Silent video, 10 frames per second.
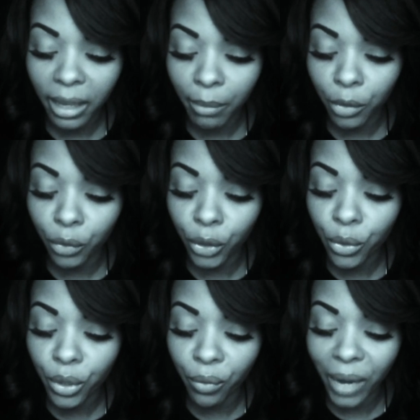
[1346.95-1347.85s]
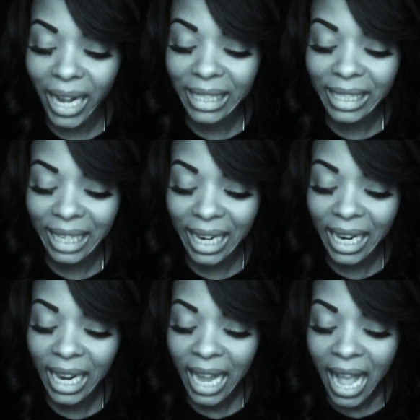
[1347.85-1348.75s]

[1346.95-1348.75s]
them through the Red Sea